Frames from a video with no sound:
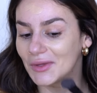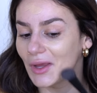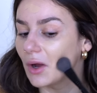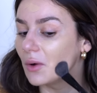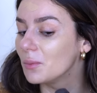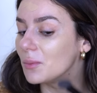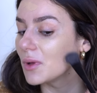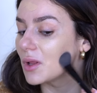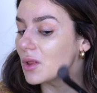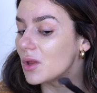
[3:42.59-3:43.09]

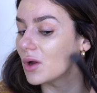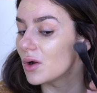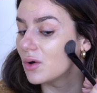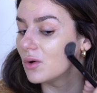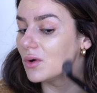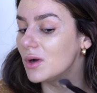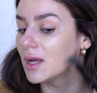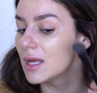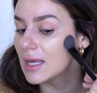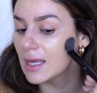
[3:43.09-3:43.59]
down
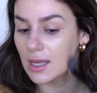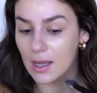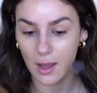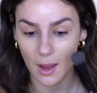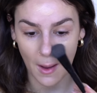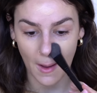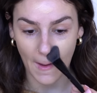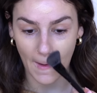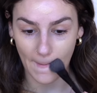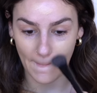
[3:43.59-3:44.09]
below
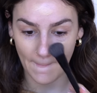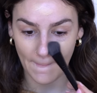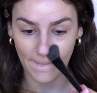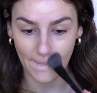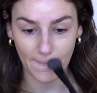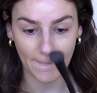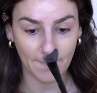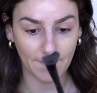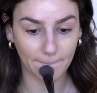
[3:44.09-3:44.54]
um,